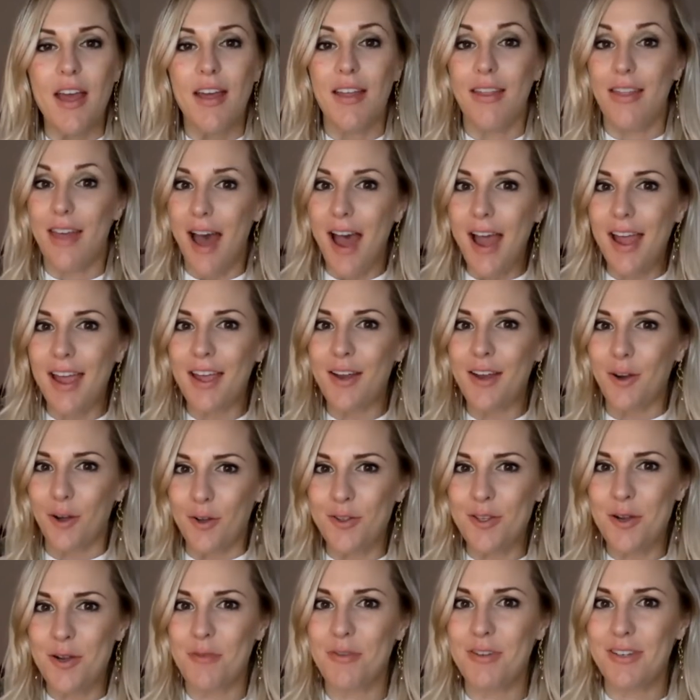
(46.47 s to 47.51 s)
that and
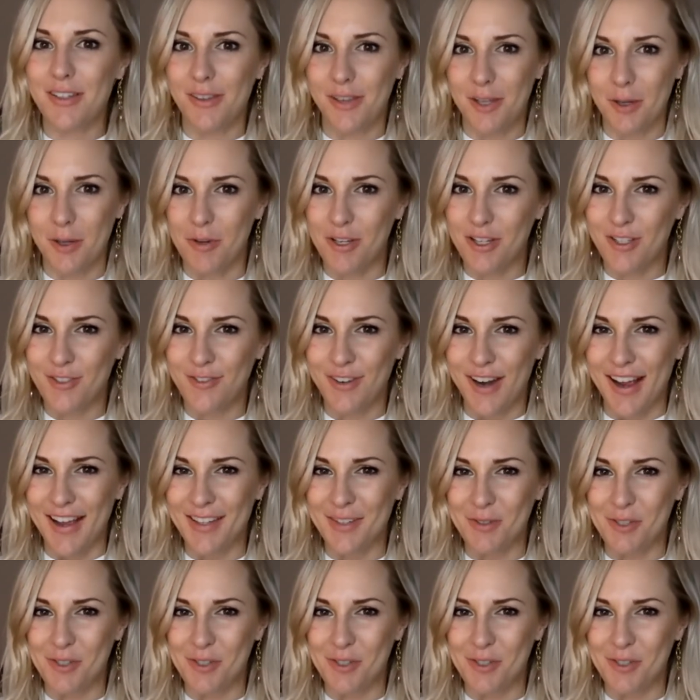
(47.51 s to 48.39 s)
also dealing with stress,